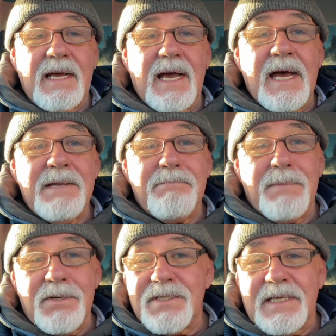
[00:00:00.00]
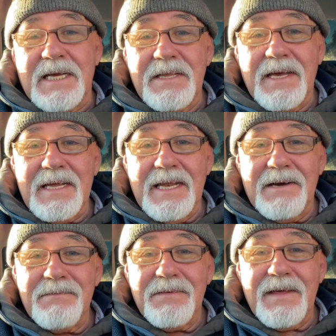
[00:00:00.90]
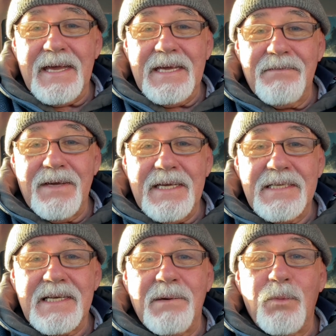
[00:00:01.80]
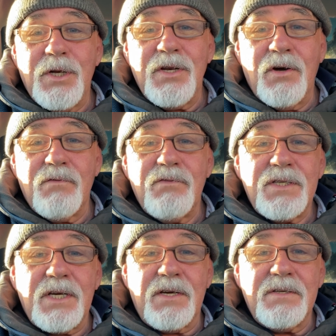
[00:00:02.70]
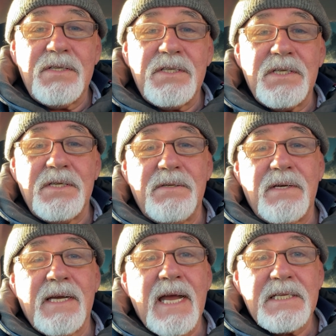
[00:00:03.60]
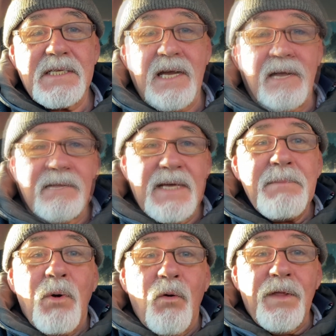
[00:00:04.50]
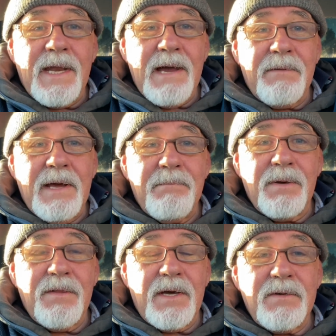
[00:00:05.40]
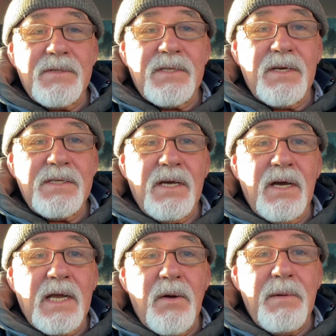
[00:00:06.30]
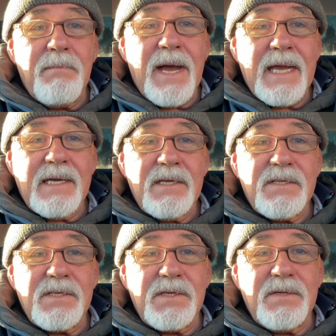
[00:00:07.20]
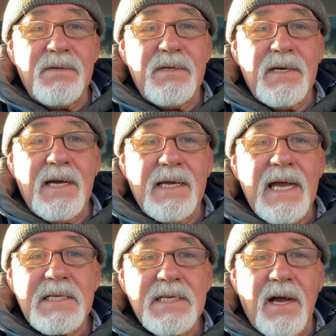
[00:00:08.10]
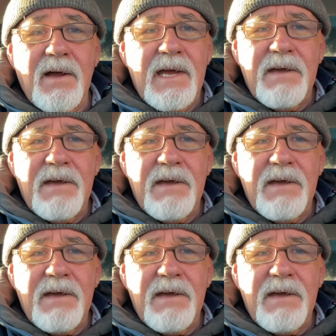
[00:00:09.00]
And mostly they love their EVs and would not return to a gas car. They more than outnumber those that are going back to a gas car.